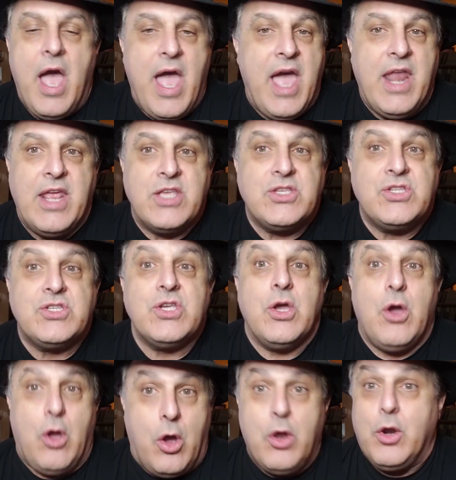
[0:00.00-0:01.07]
it's
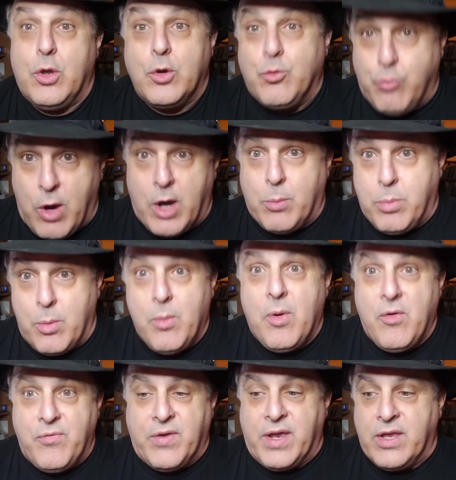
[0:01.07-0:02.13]
an incredible
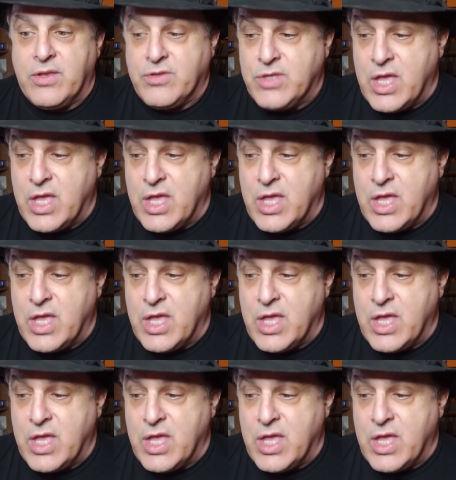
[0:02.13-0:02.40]
movie.